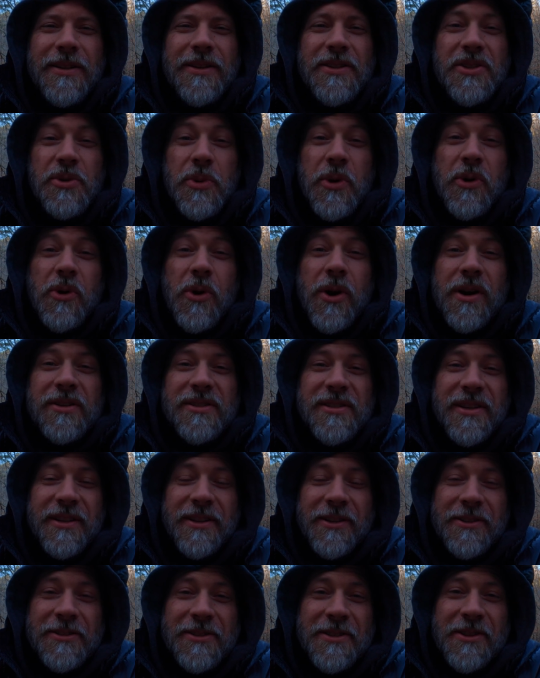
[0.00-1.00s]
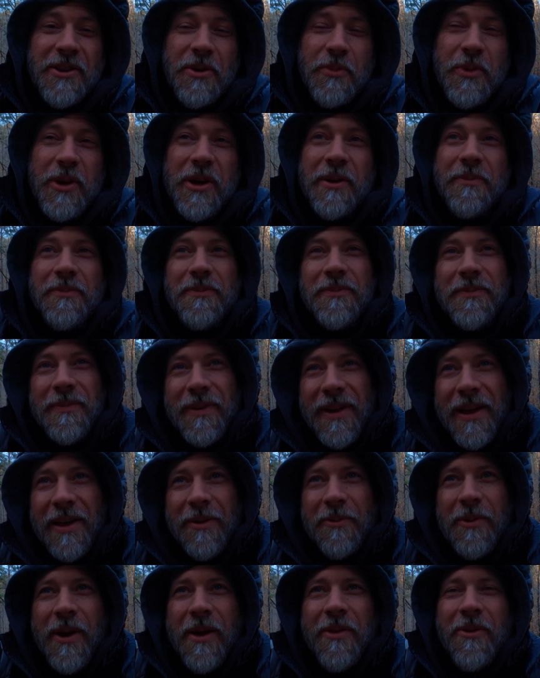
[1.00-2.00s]
So we cross signals a little bit,
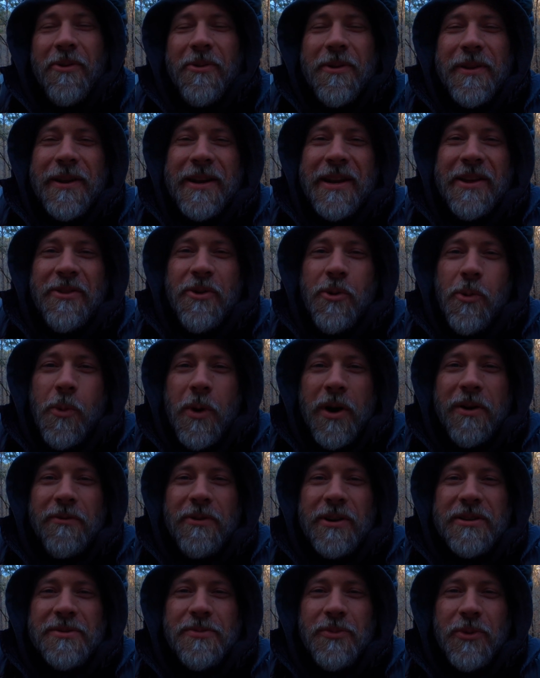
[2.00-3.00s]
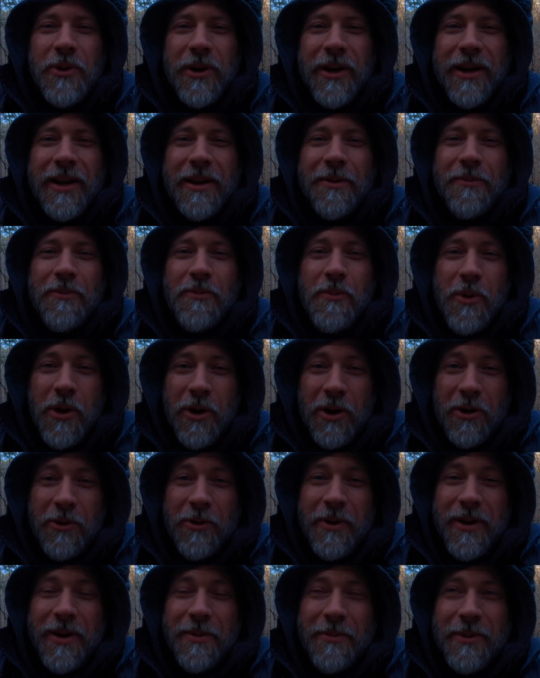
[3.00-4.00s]
and rather than either one of us bringing
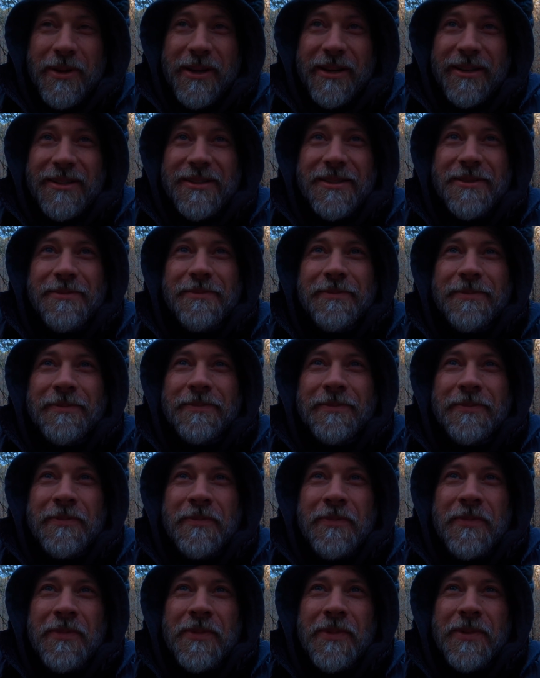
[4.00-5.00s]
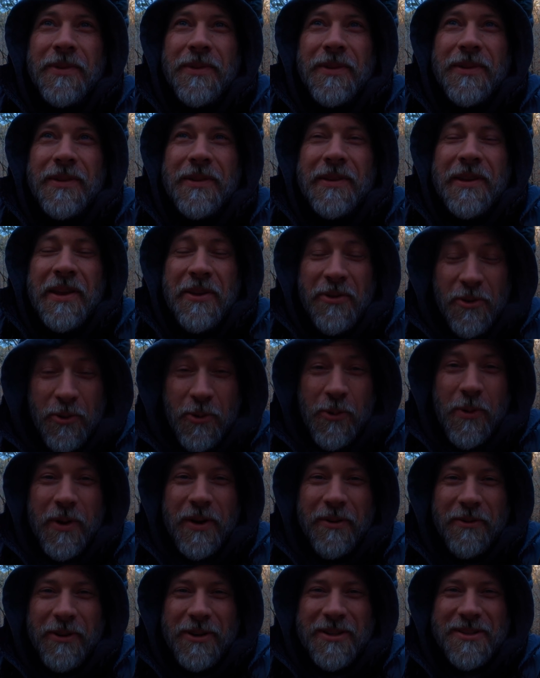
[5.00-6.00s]
margarita mix, neither
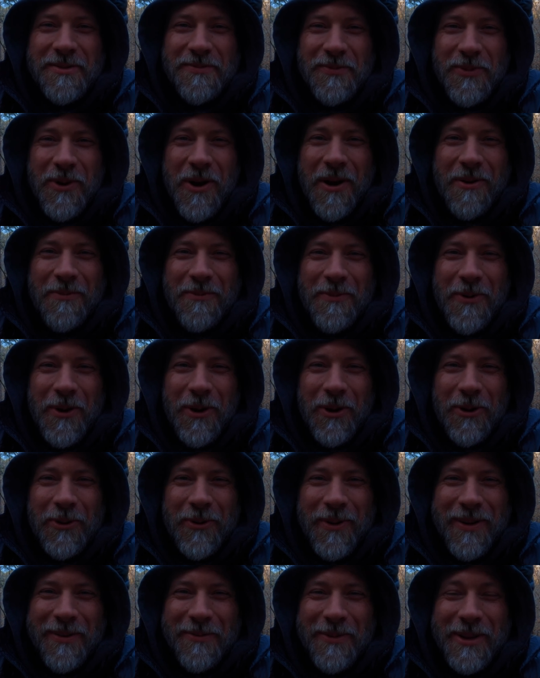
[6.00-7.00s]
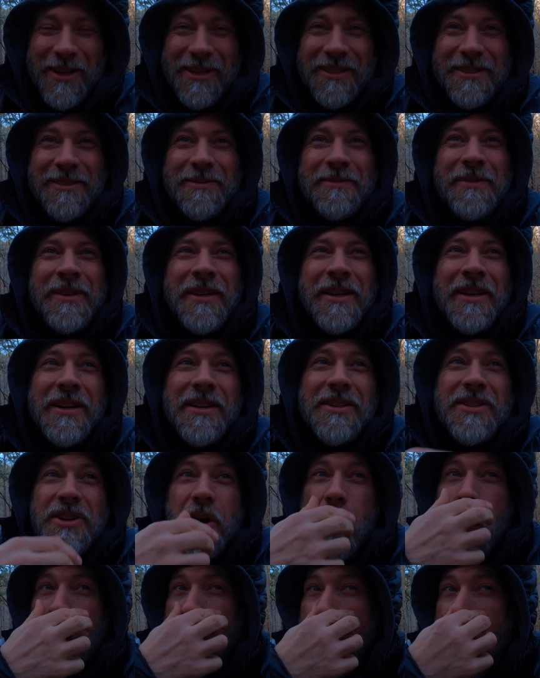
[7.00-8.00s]
one of us brought margarita mix.
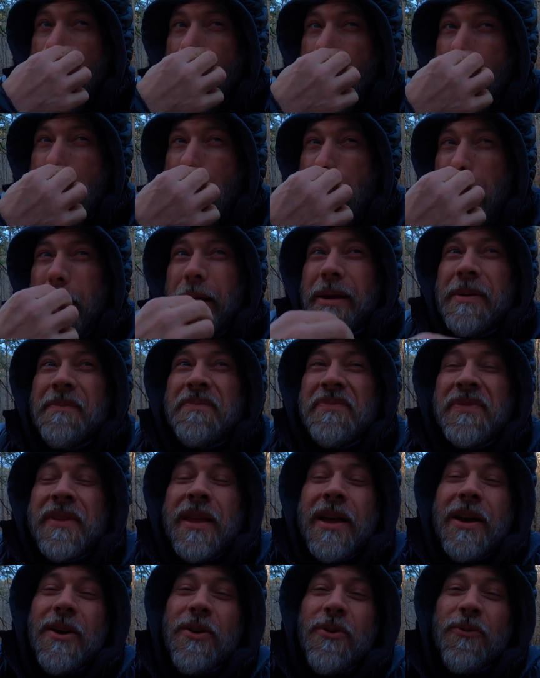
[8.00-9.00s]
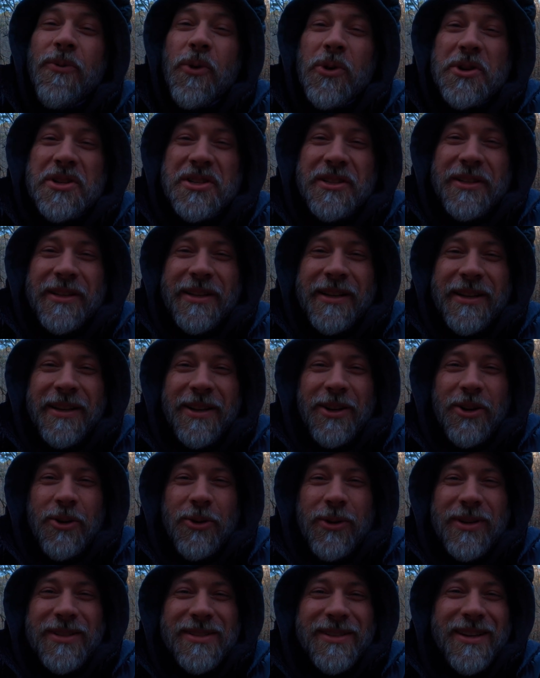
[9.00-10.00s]
So fortunately,
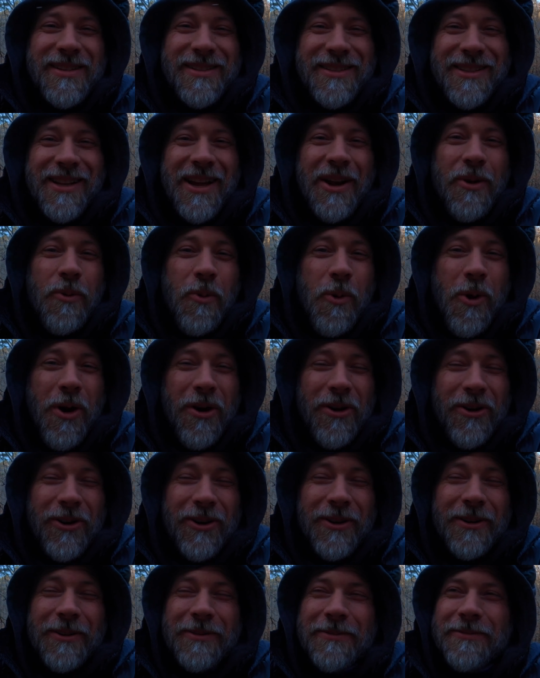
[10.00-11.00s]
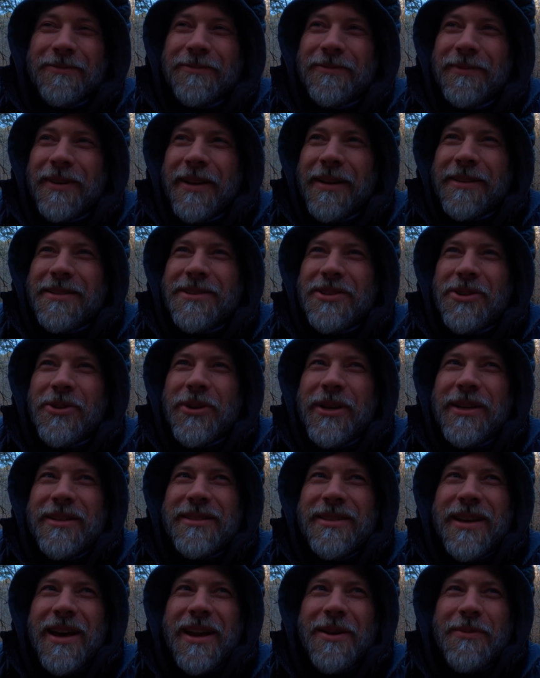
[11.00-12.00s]
Chris doesn't like water, and so
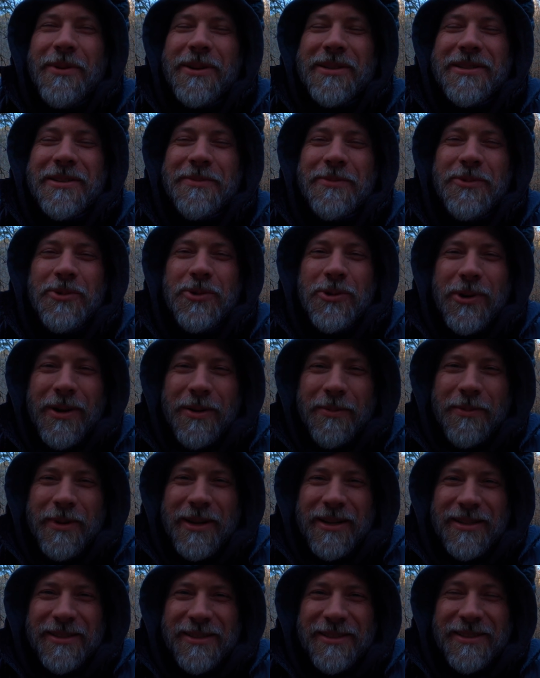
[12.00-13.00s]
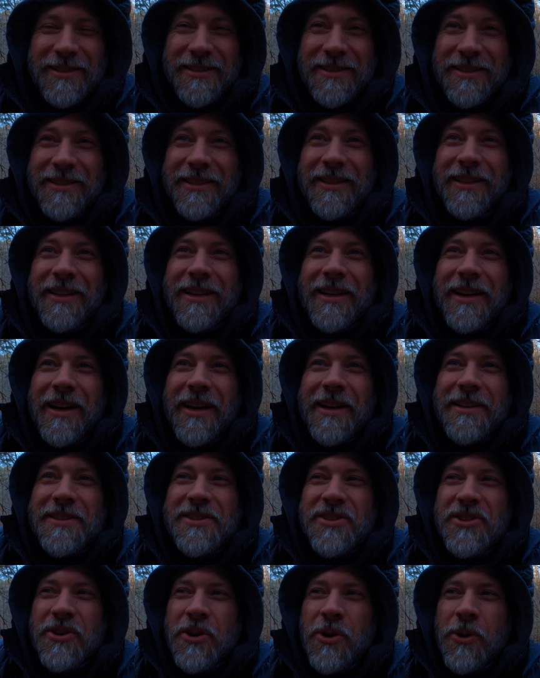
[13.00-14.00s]
he's got a bunch of drink mixes.
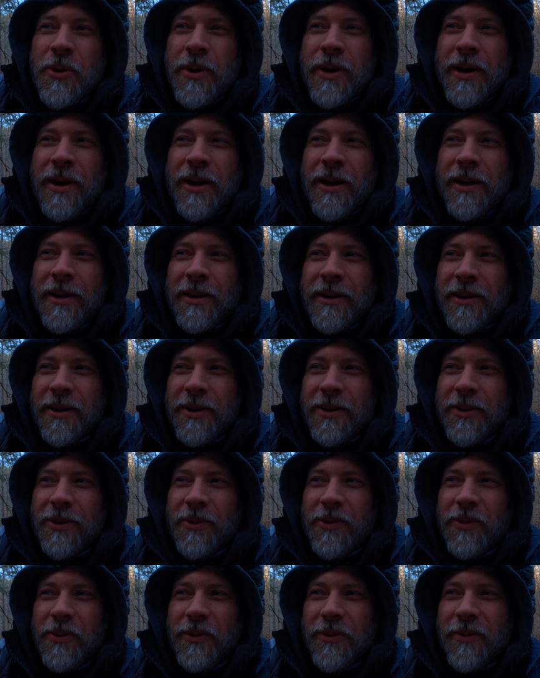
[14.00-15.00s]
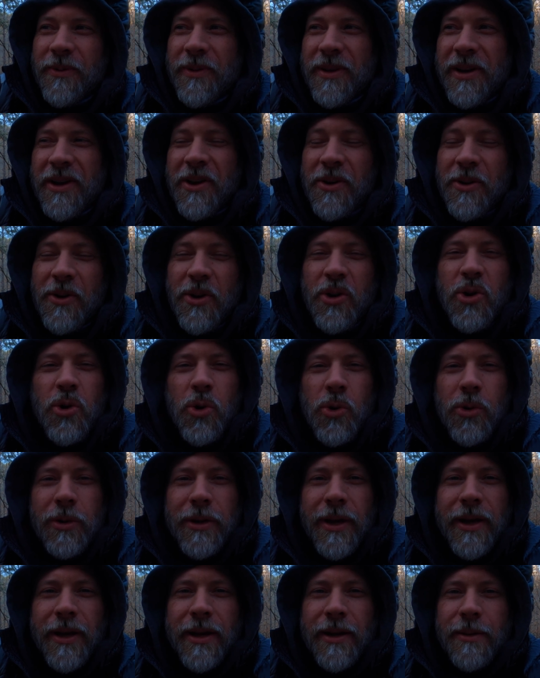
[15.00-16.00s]
And so, uh, you know,
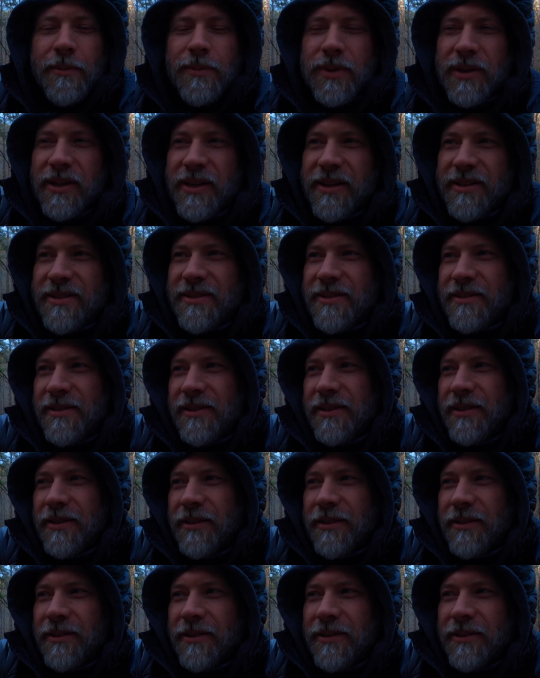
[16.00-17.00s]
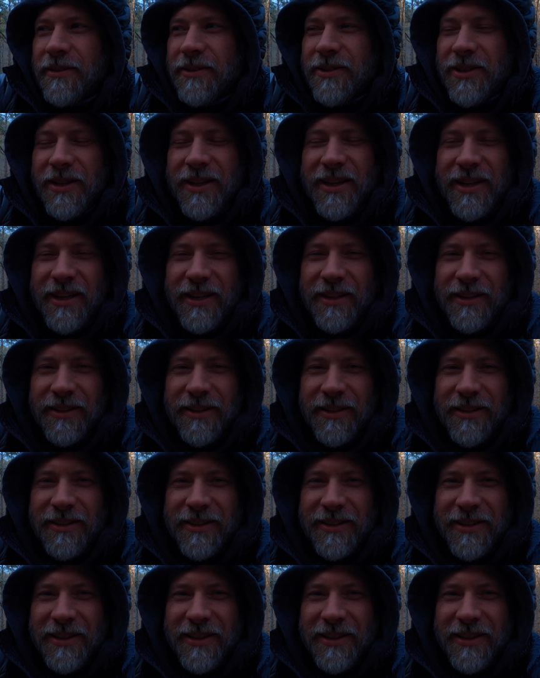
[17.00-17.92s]
Kool-Aid plus tequila